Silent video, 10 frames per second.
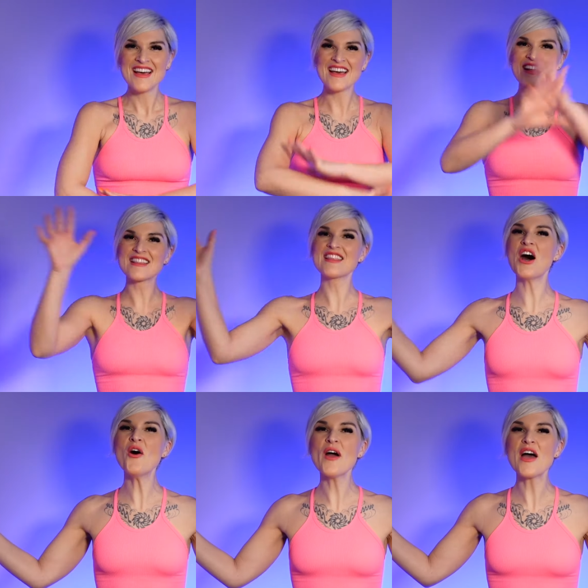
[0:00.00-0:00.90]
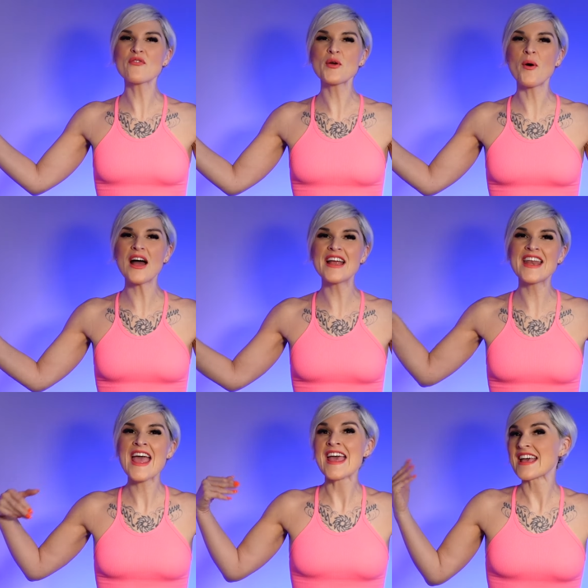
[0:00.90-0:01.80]
Hello,
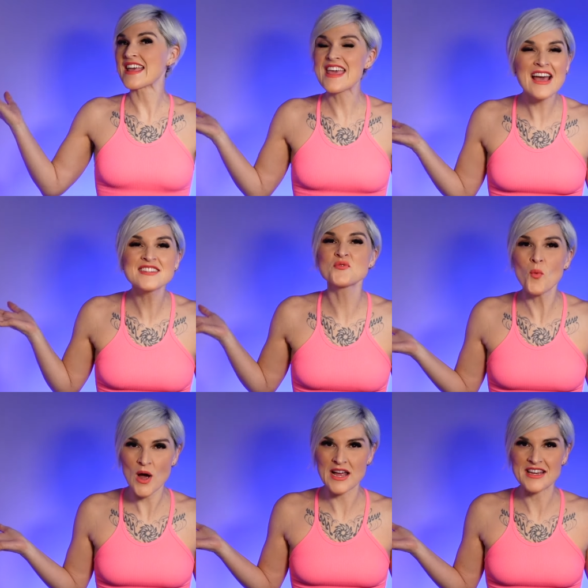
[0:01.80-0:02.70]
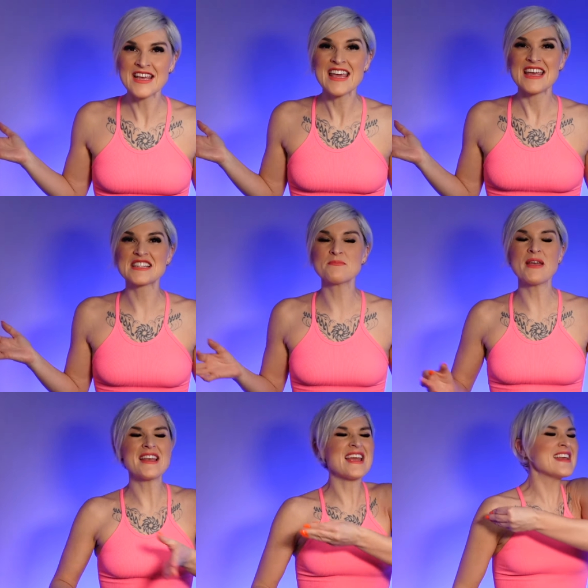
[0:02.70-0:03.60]
everyone. Guess what? It's
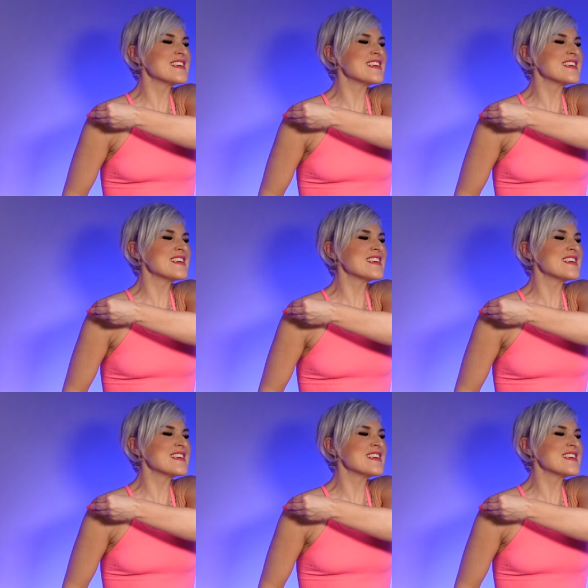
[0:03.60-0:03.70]
been an